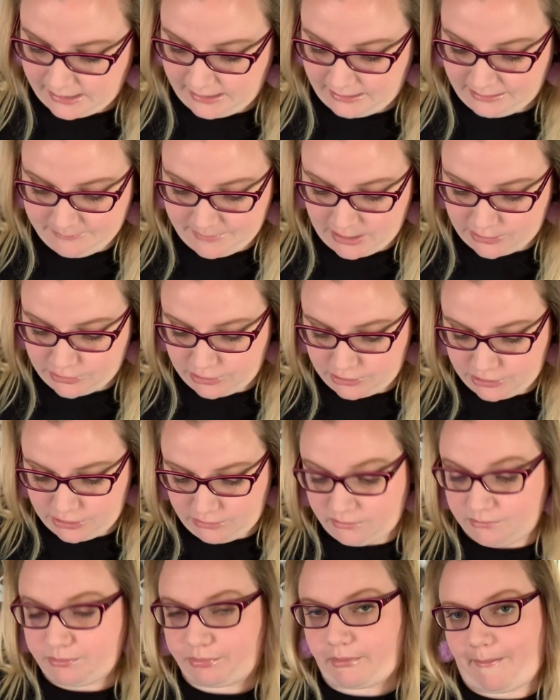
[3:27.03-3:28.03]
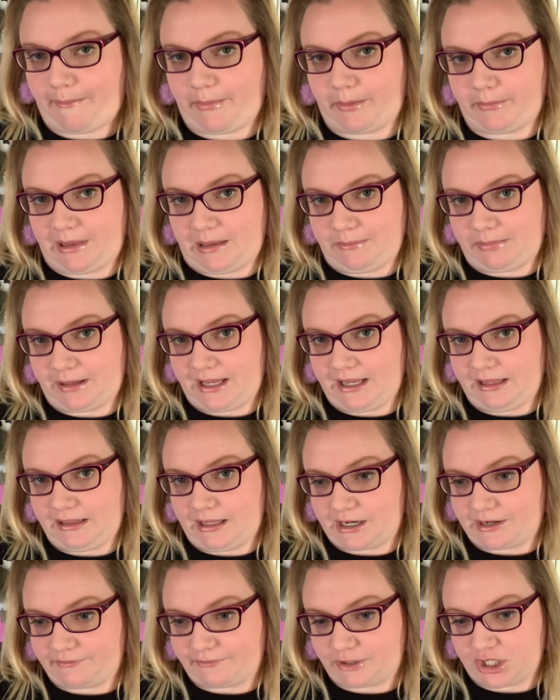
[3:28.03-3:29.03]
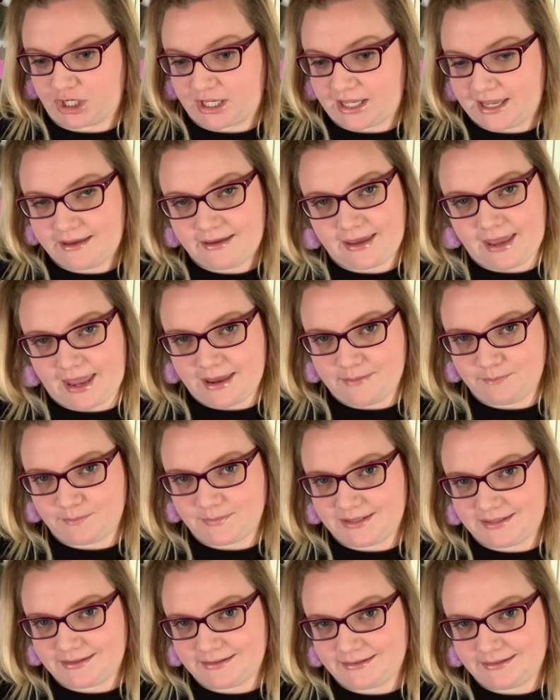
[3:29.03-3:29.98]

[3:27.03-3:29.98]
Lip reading: I imagine she would probably play a lot of cooking games,